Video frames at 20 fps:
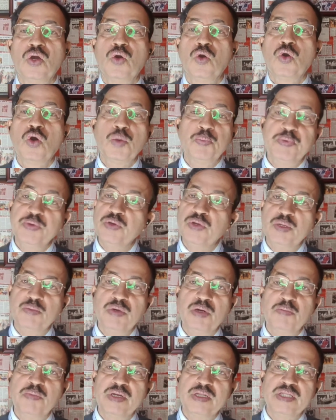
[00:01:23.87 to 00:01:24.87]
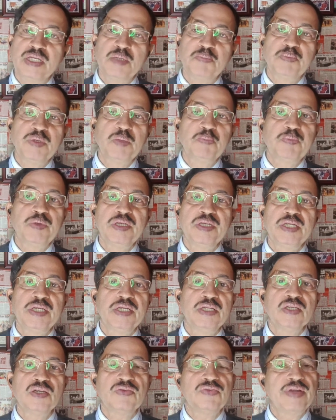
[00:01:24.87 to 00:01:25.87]
Hope you remember that
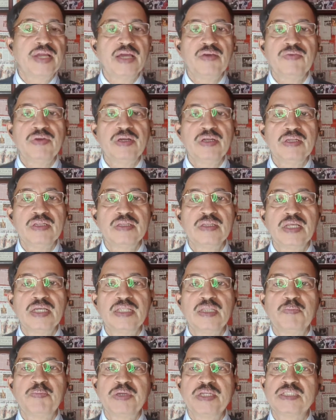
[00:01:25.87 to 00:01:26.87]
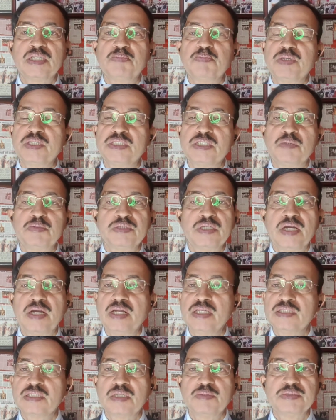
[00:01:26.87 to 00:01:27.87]
PPDT of day 1, like the picture perception
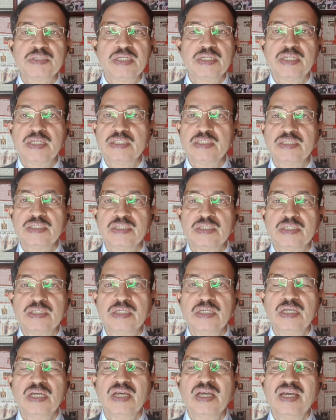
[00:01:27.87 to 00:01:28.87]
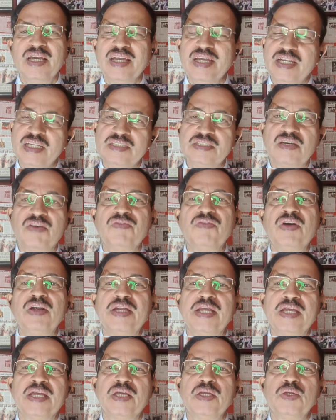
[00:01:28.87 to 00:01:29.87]
and description test. It is
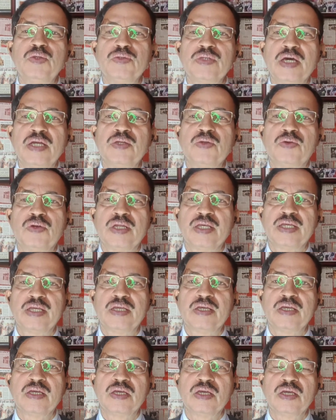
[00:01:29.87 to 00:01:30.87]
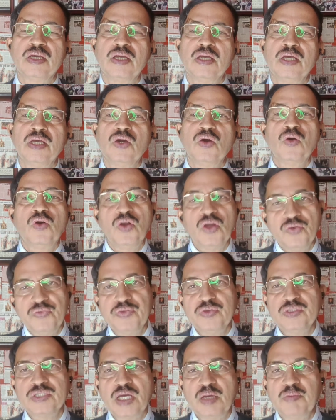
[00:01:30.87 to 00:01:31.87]
somewhat akin to that only. All of
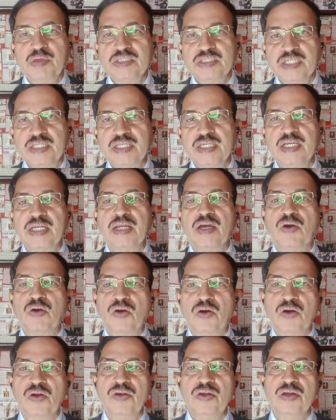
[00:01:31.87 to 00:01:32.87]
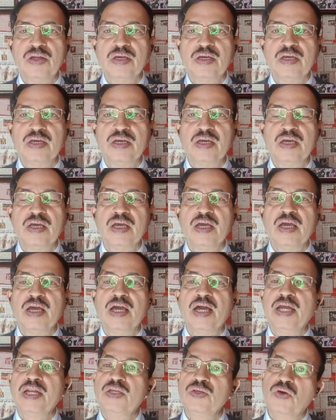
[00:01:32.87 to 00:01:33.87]
you shall be sitting in a hall
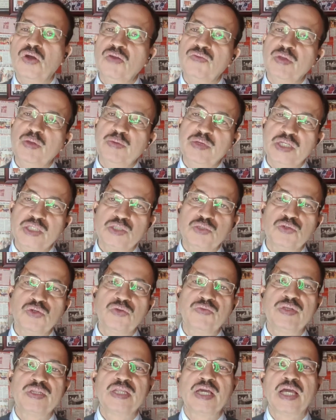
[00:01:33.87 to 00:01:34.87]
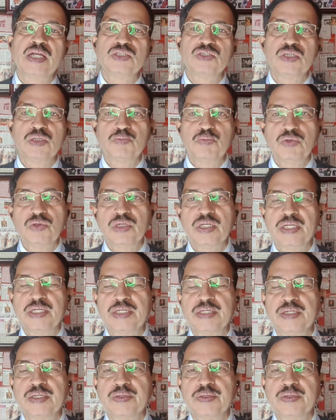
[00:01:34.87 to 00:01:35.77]
and you all will be issued with the answer booklet.